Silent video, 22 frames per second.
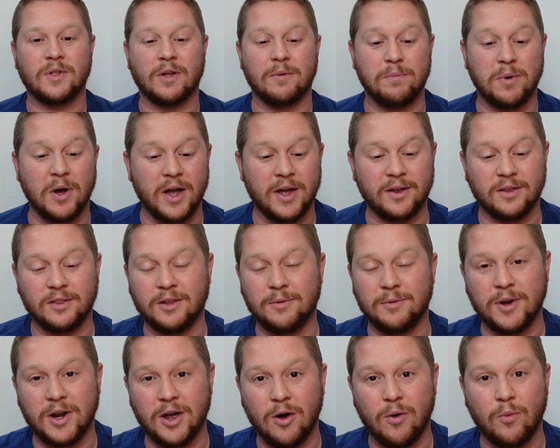But
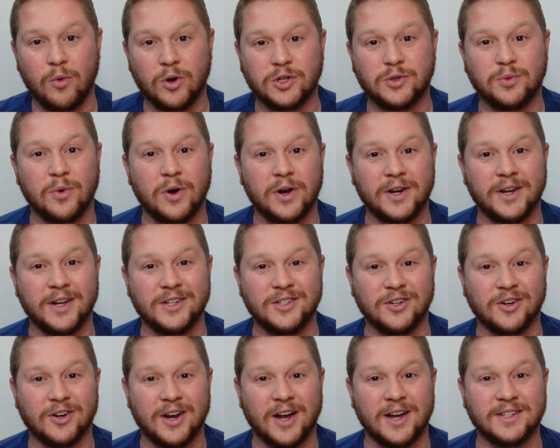know which one
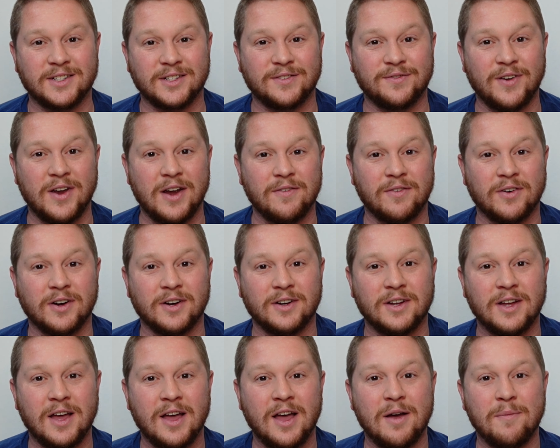is your guys'
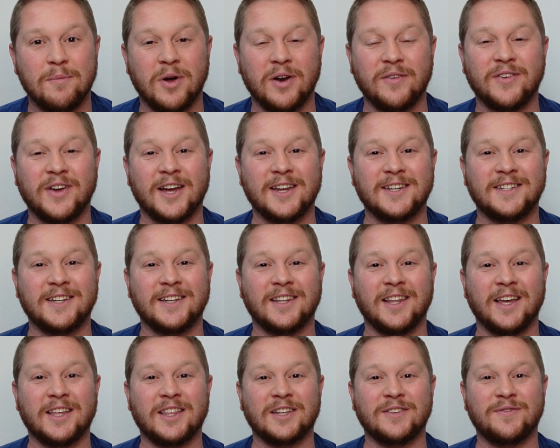favorite. But if you guys did
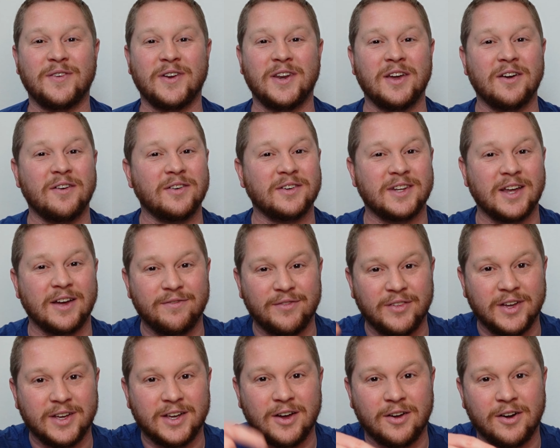like this video,
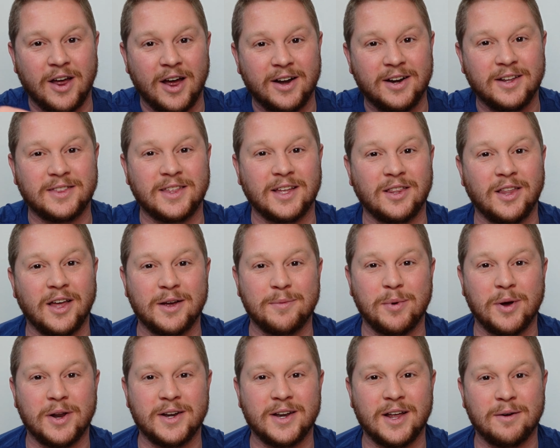definitely go down and hit that like
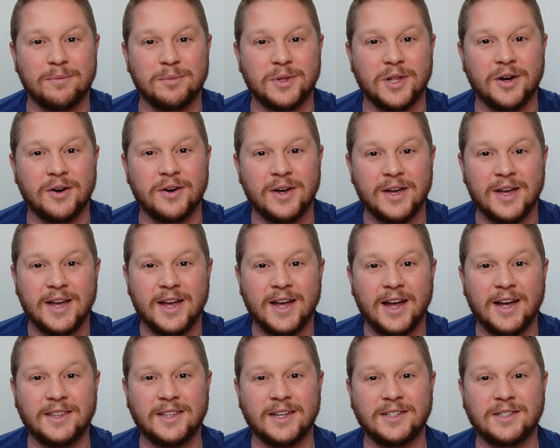button down below.
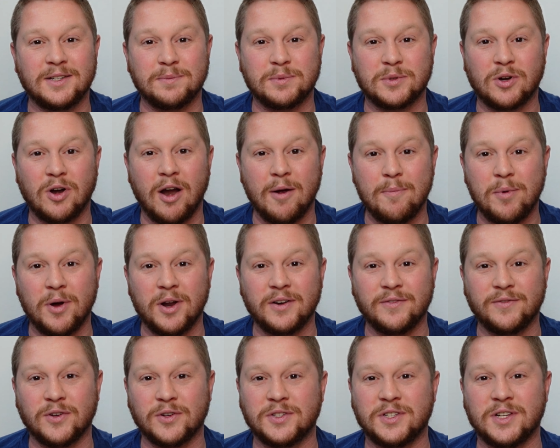Hit that subscribe button
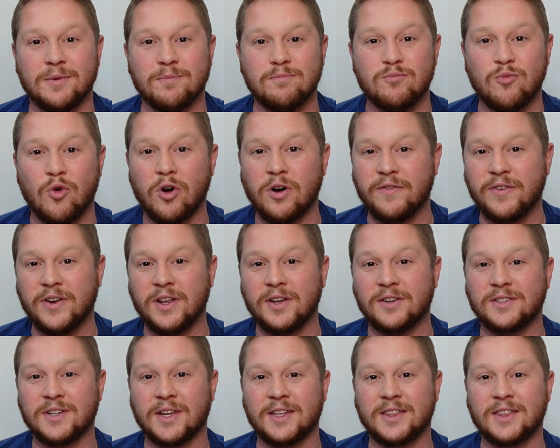if you want to see more
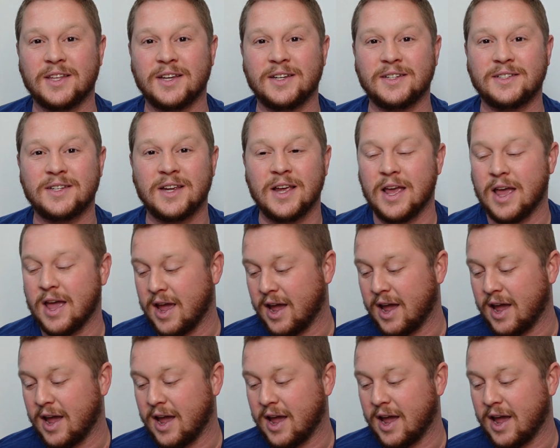videos like this.